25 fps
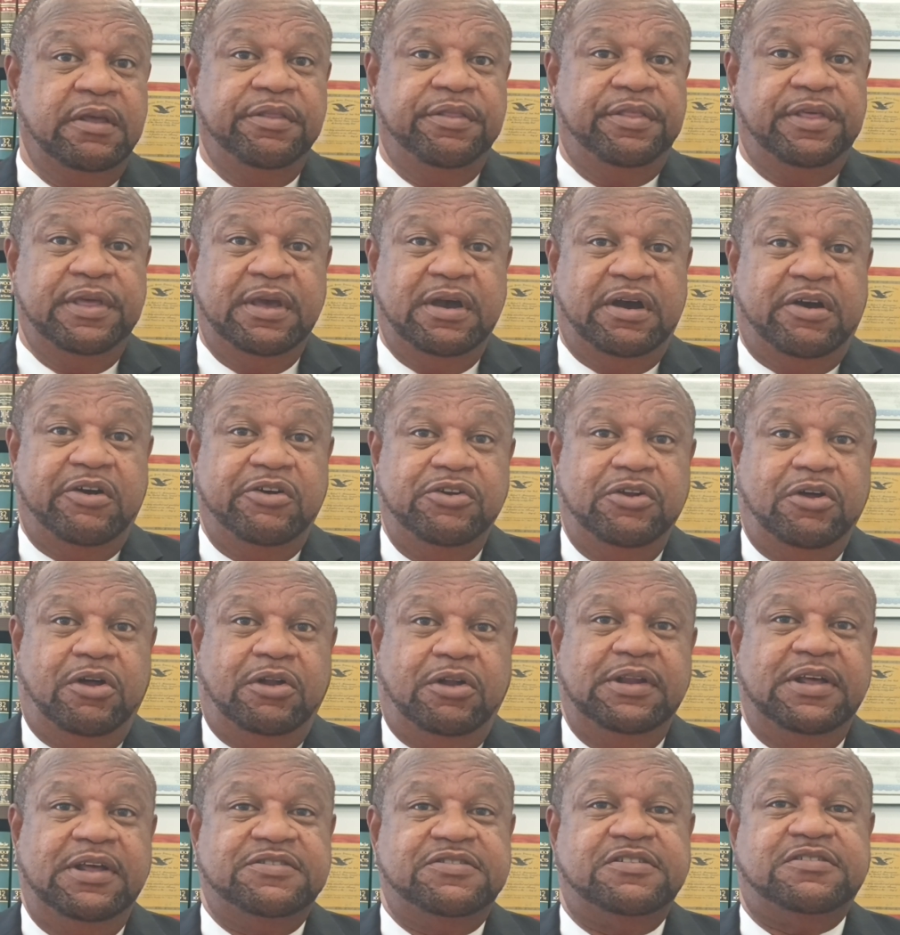They are
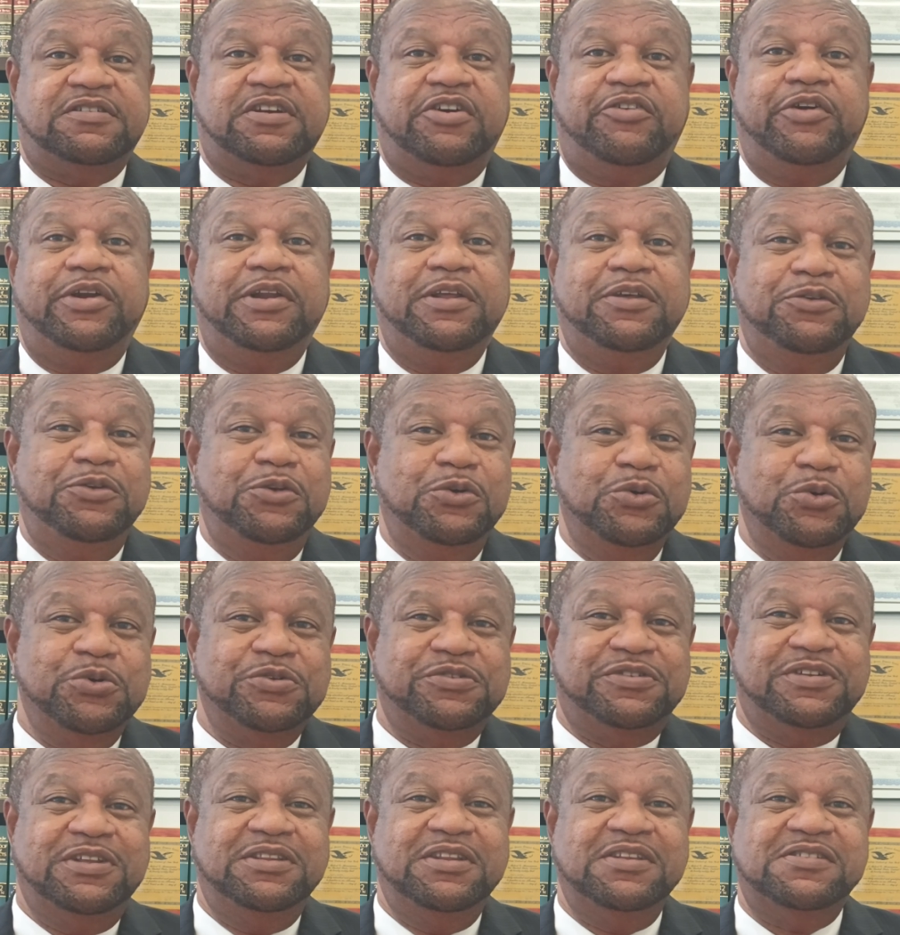not necessarily
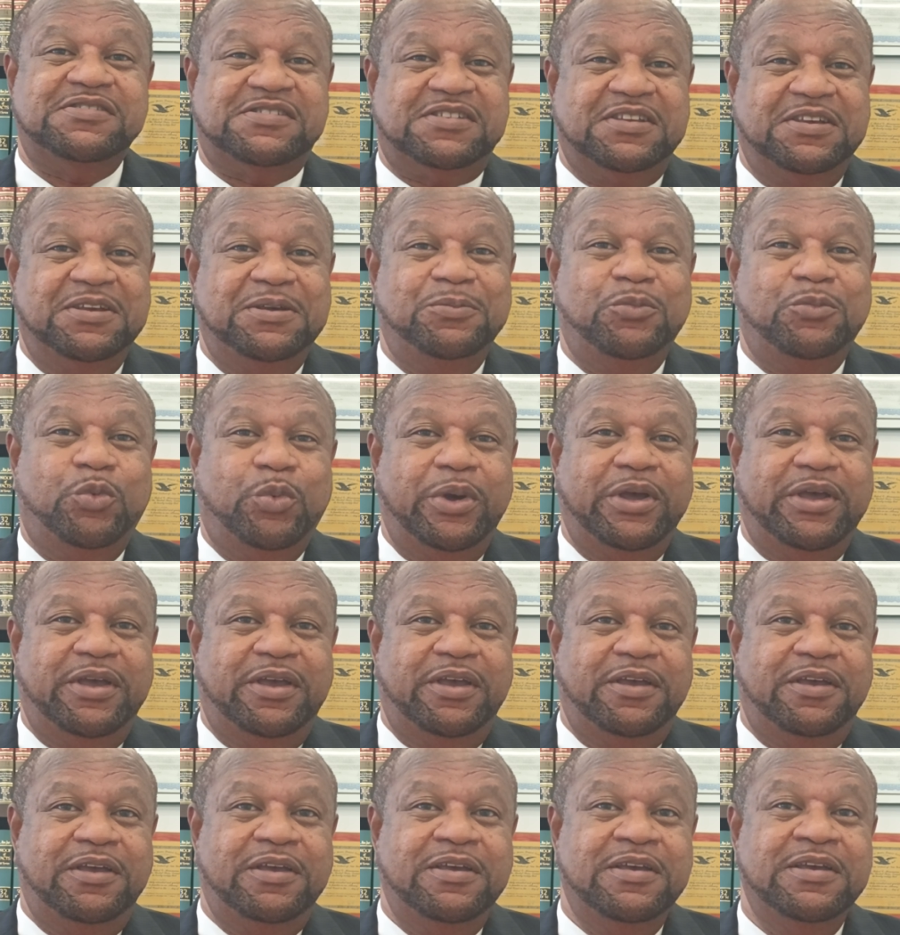used in the same
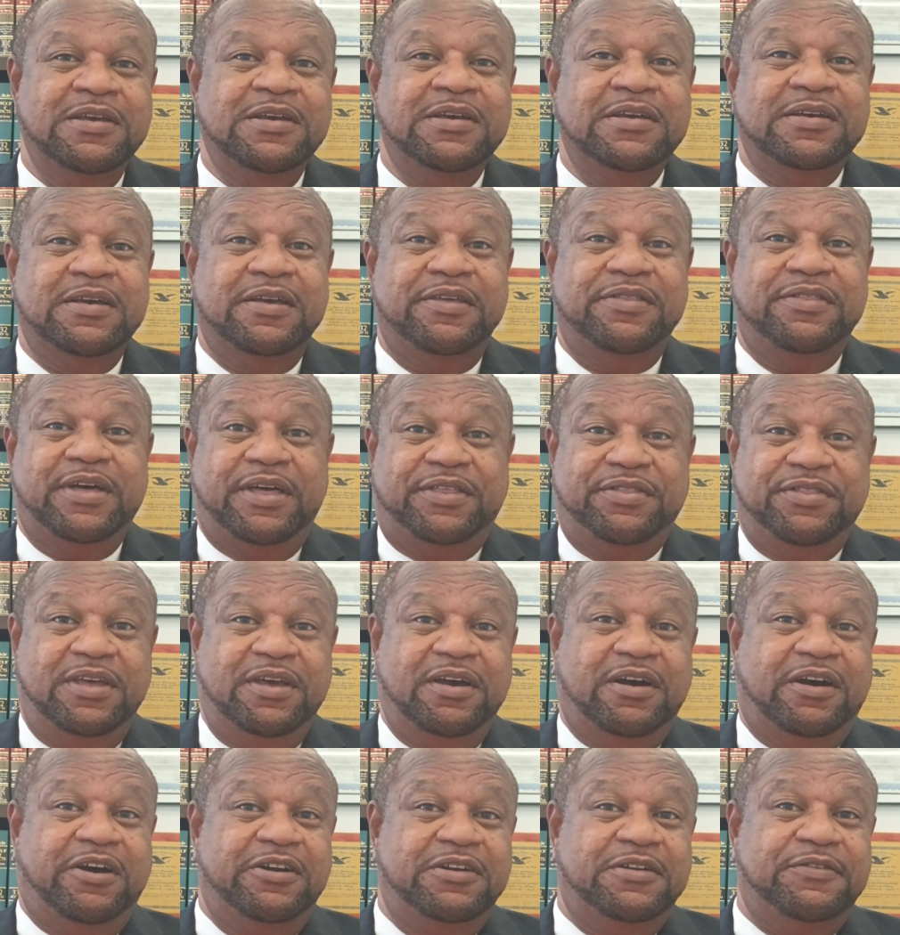way that they
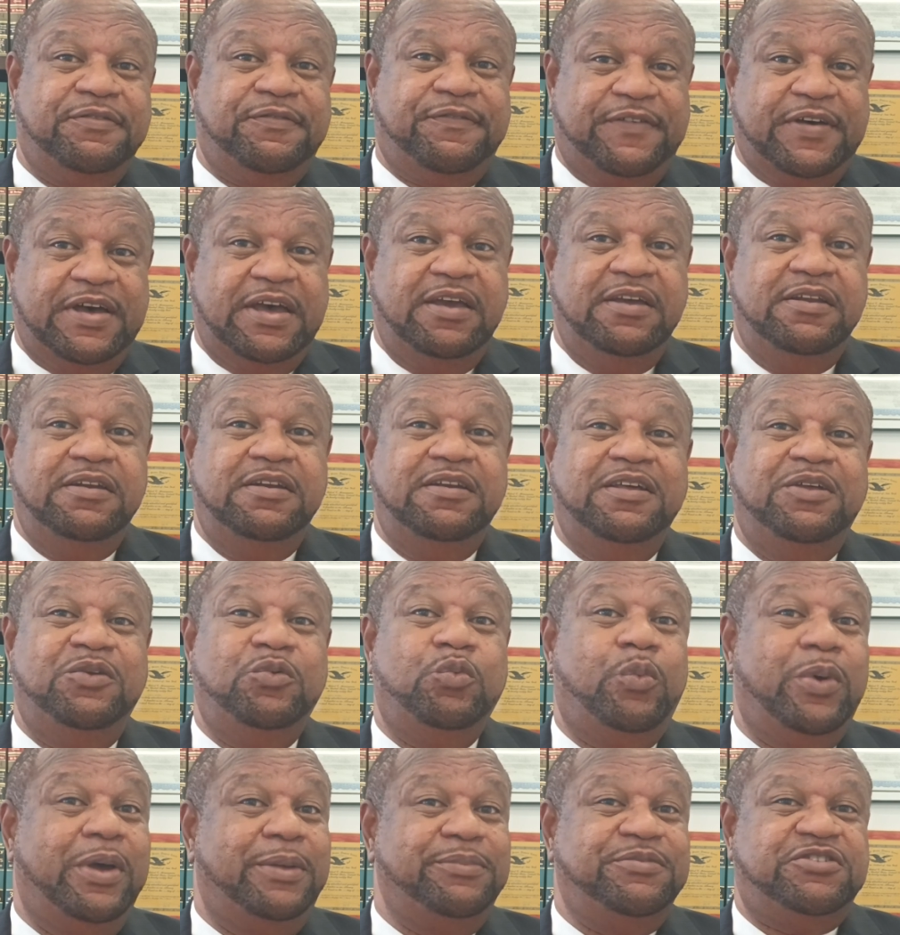are defined
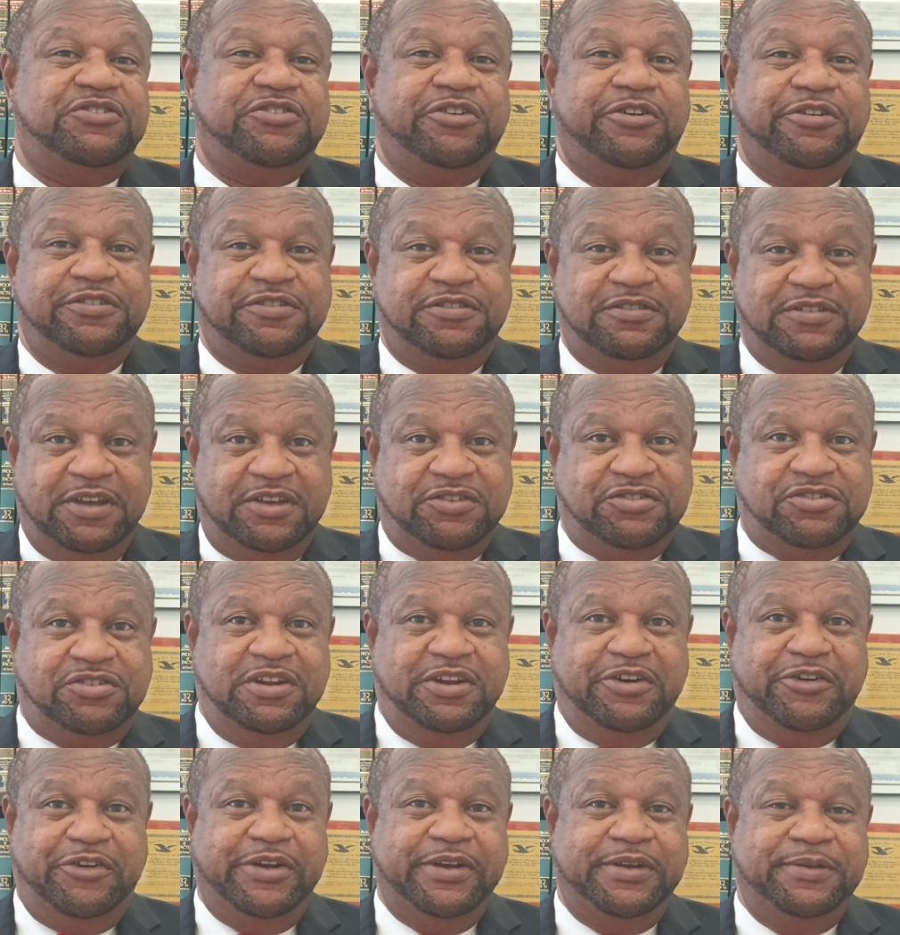in Webster's
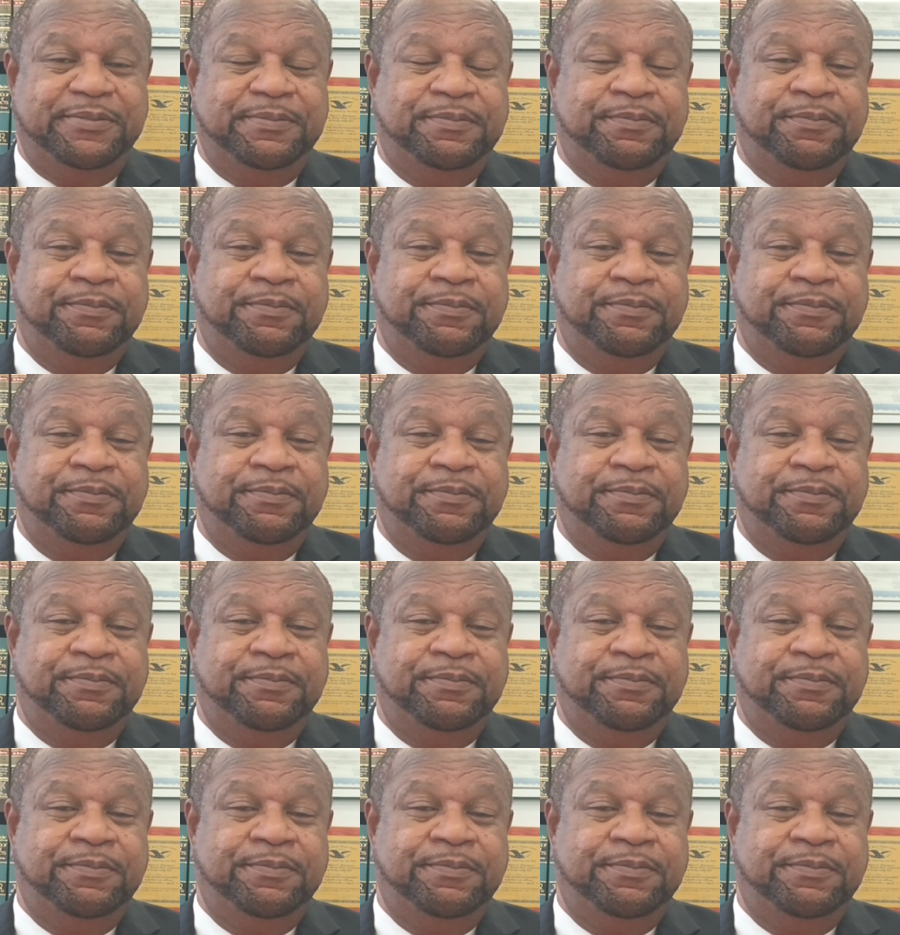dictionary.